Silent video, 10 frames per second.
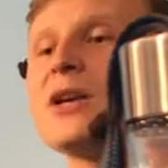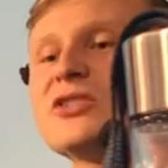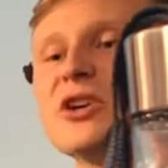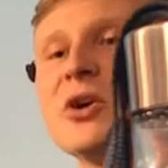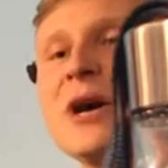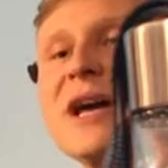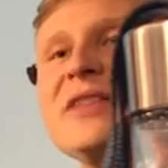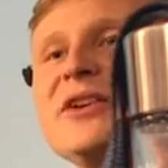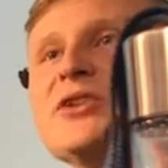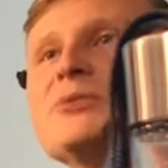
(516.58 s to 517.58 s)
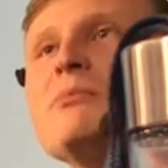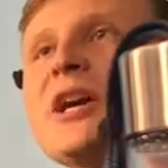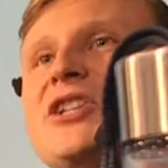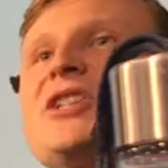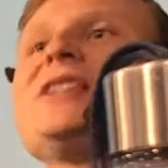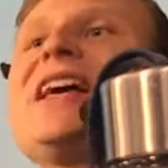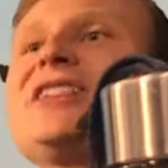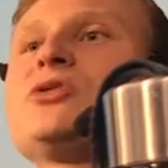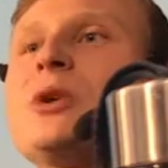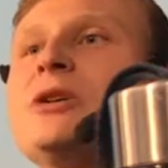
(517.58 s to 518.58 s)
So there's much
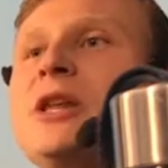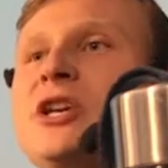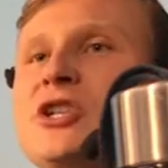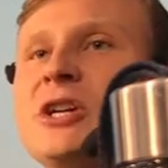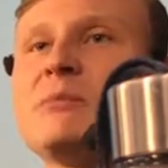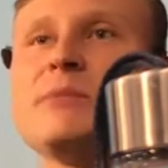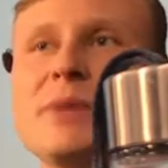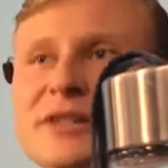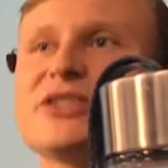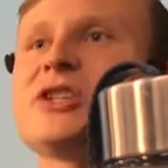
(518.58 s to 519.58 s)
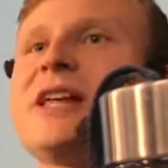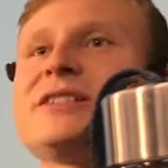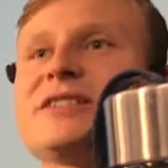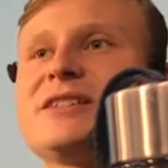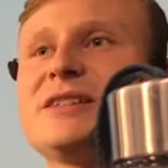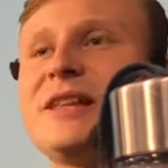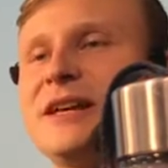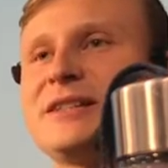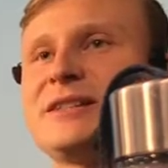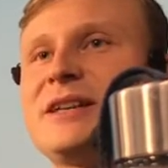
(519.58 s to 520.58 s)
less regulation, much less
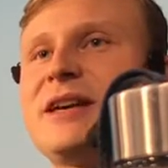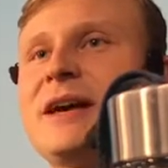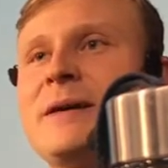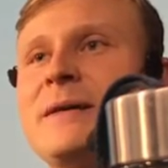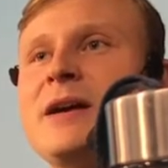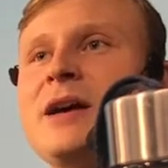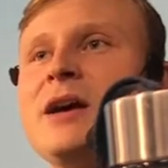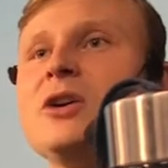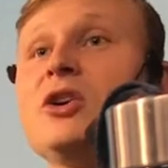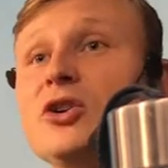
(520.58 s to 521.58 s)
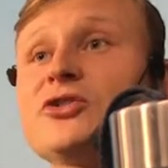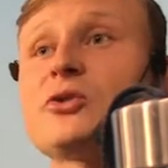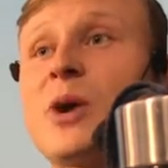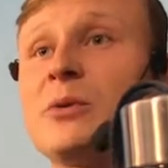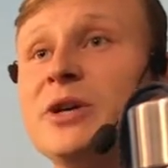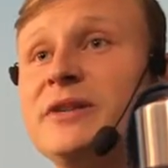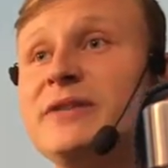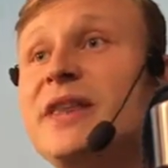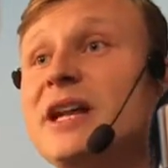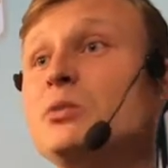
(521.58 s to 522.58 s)
cost around
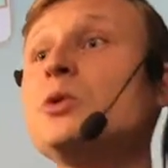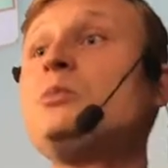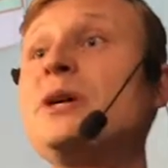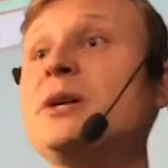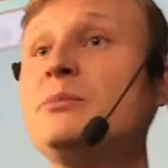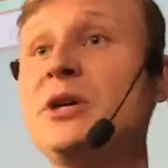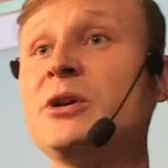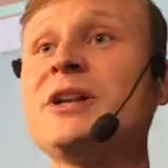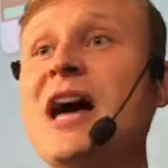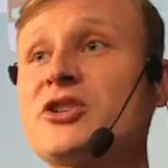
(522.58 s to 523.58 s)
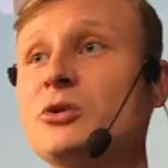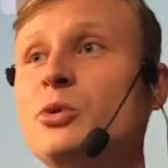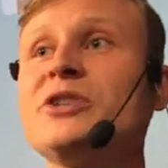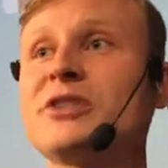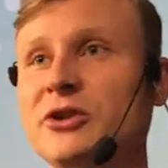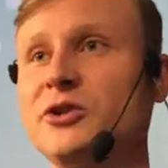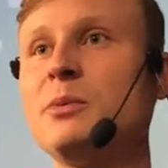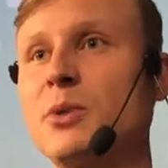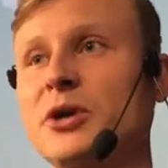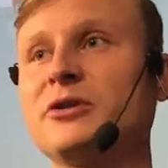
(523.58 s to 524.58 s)
it than would be being a national reseller to be
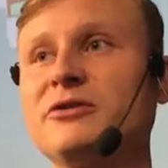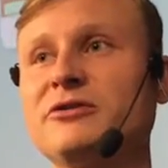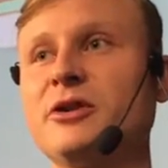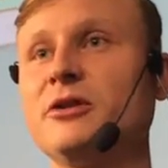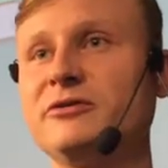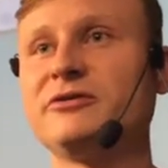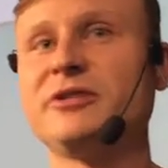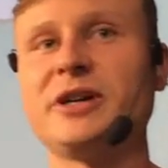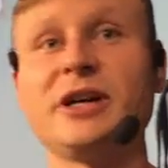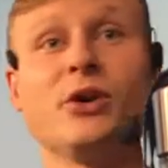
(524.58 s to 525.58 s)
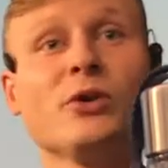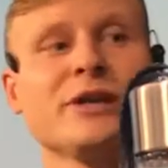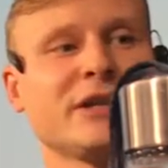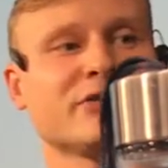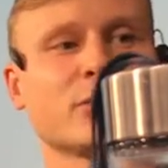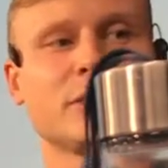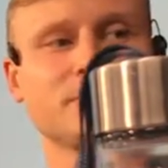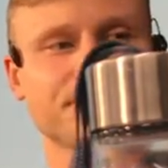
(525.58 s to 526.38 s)
part of an online store.